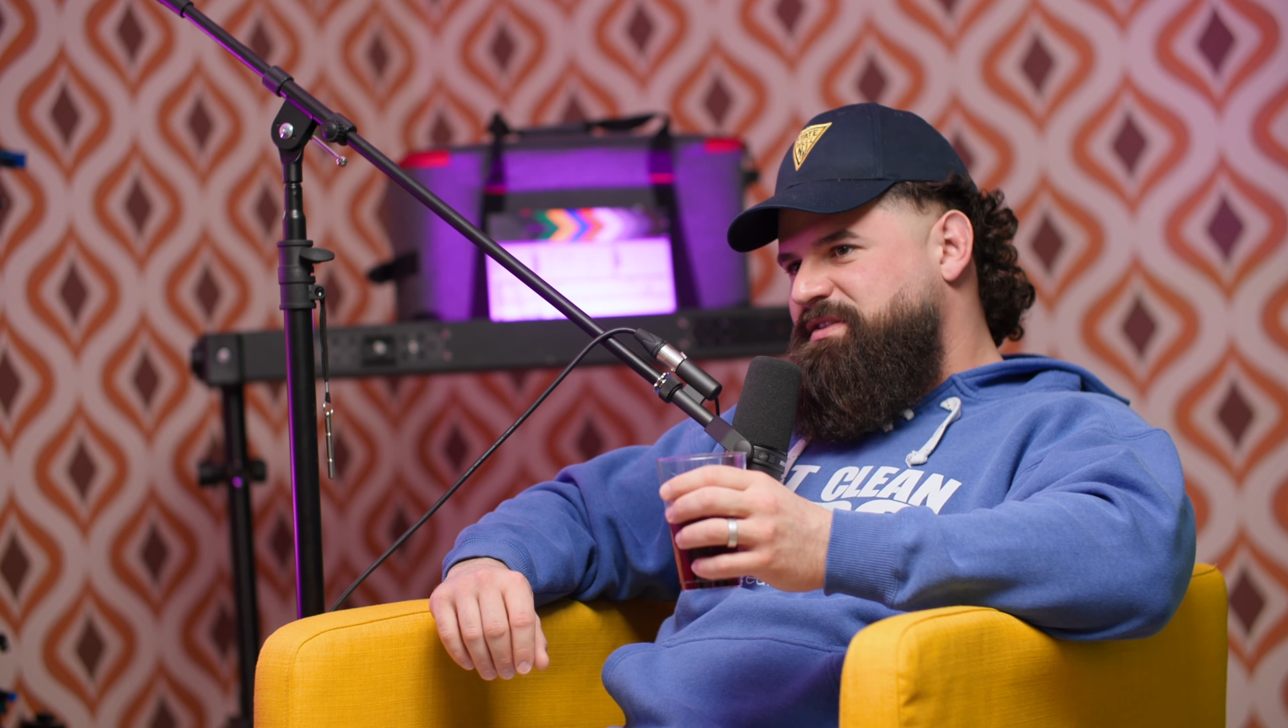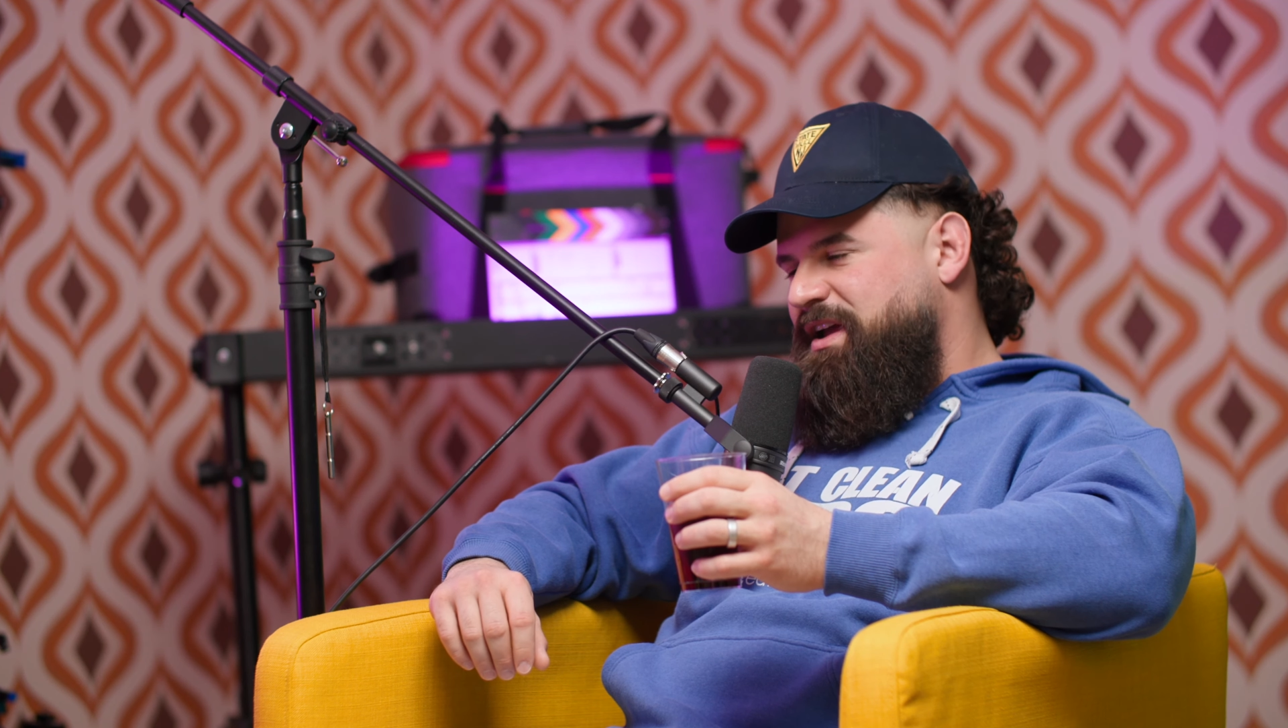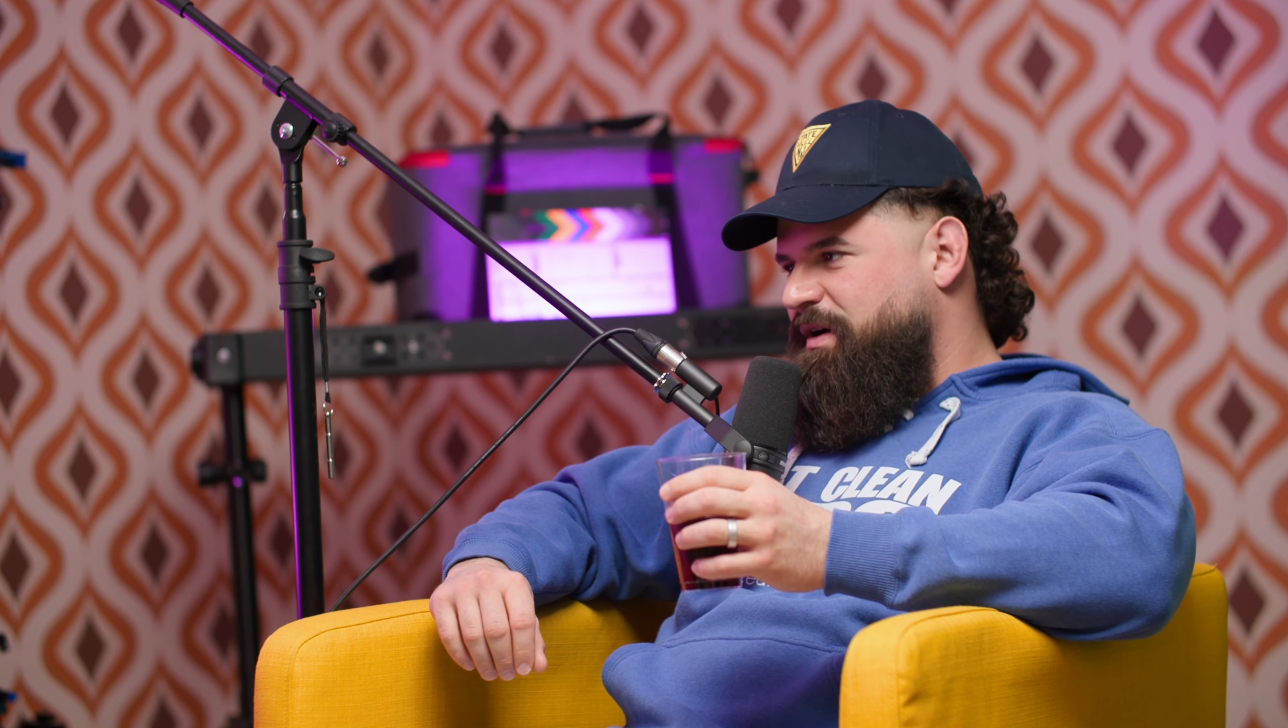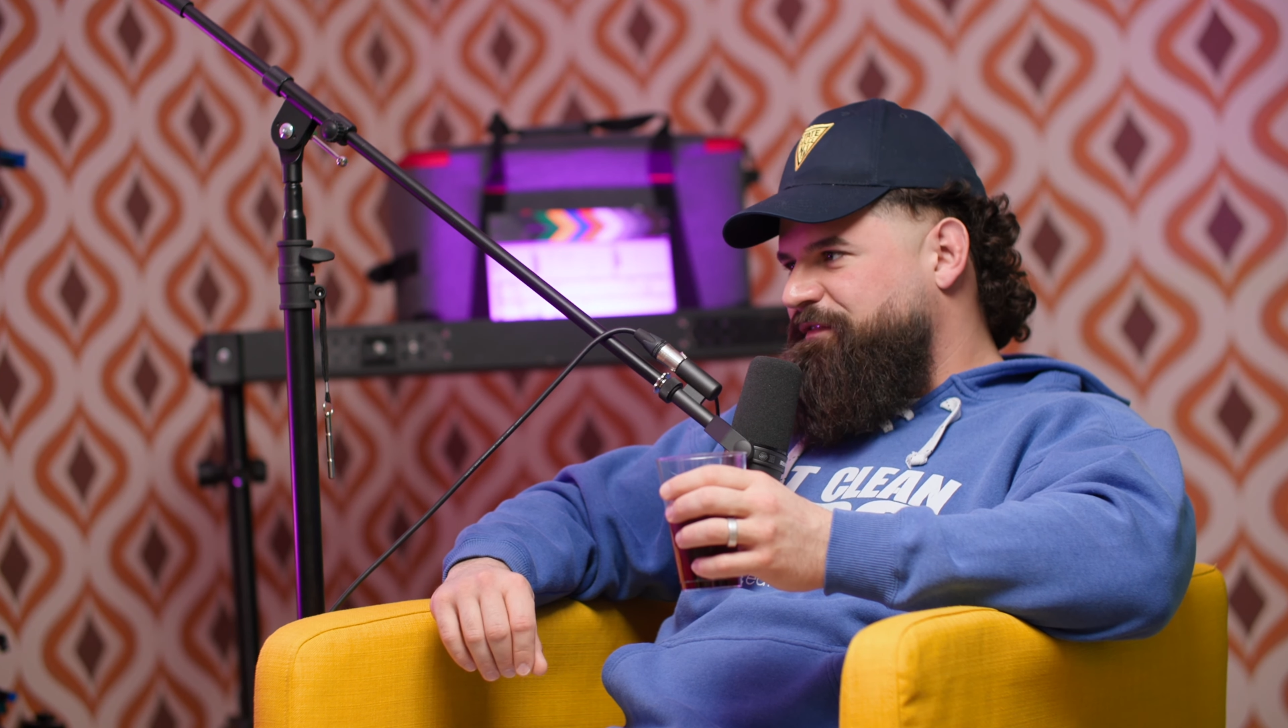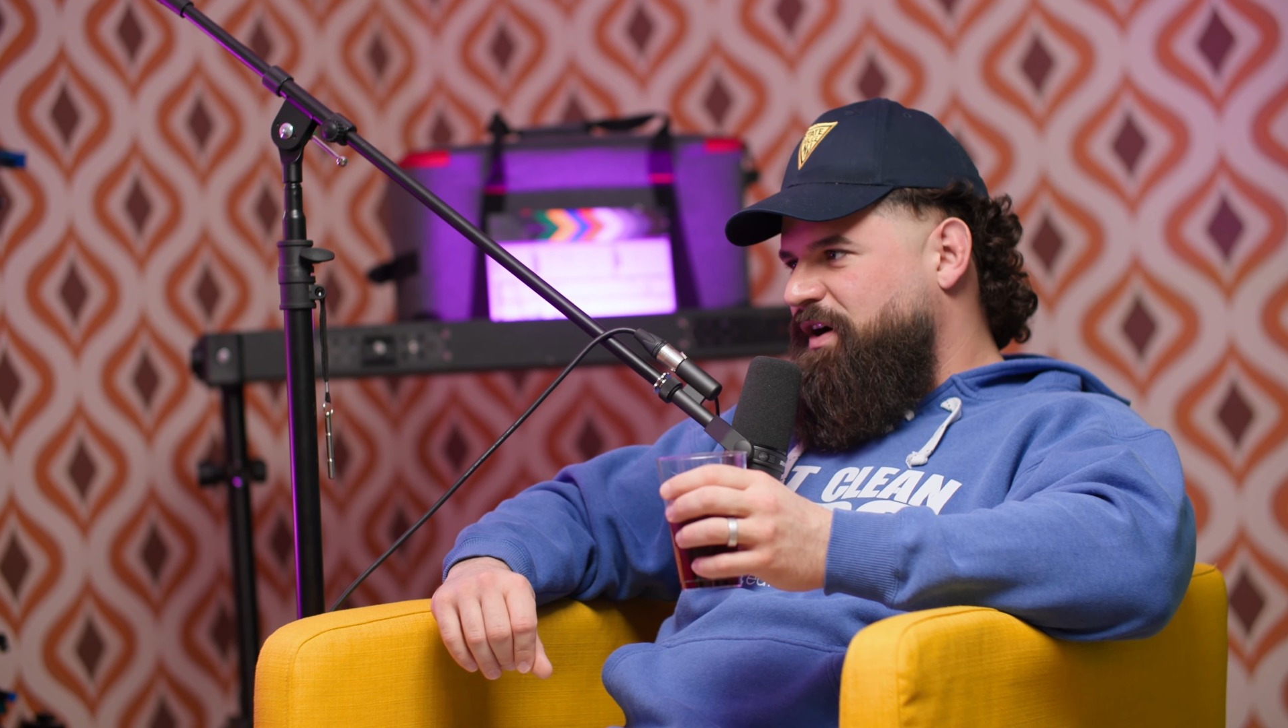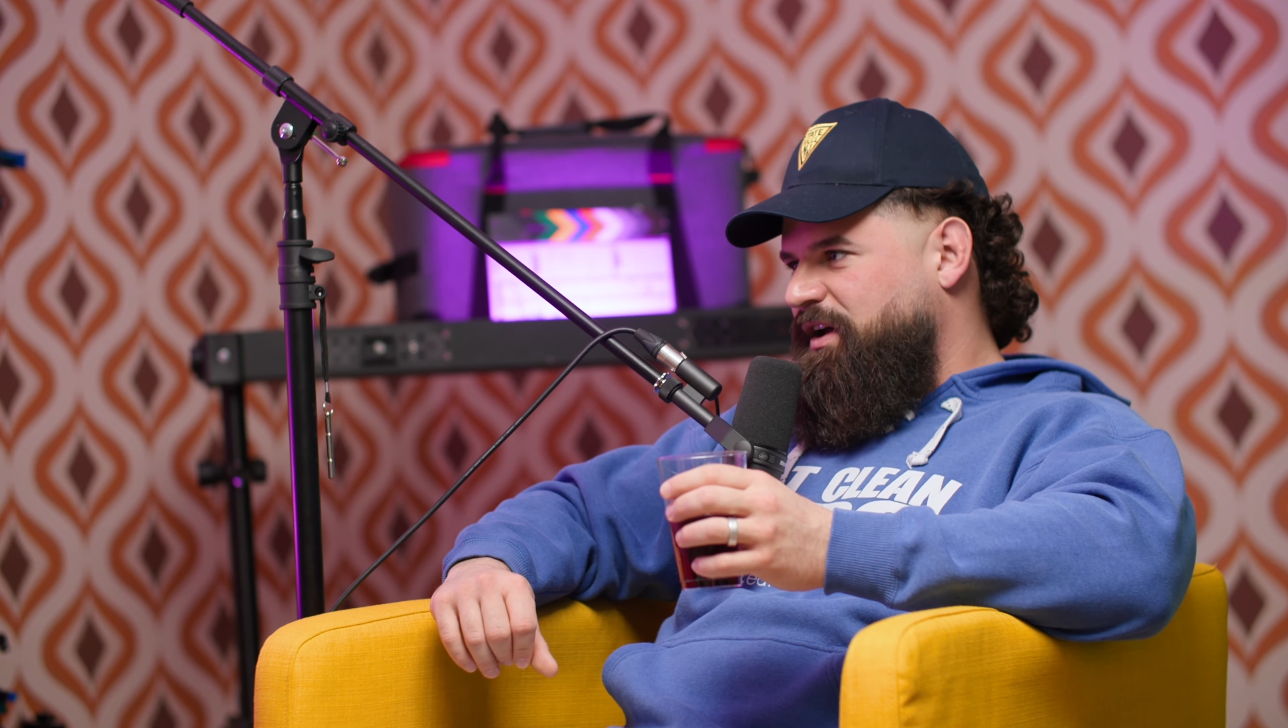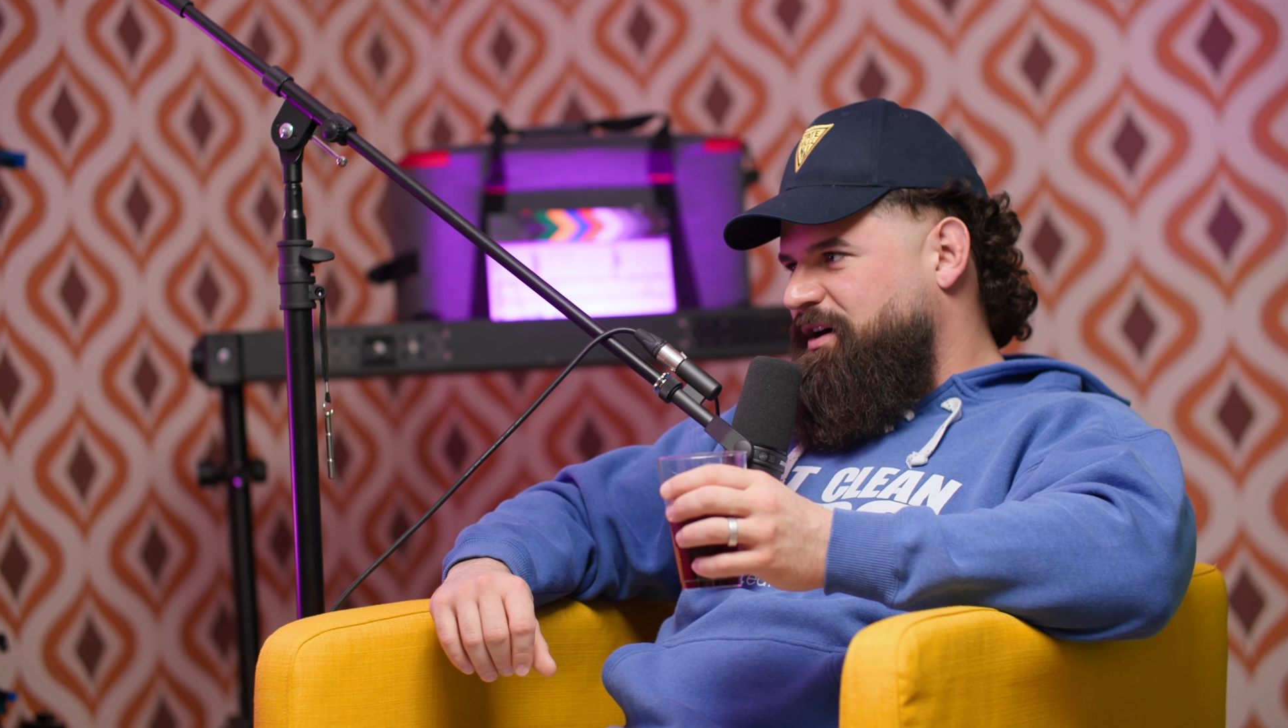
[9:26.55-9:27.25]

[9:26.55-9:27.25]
take my fucking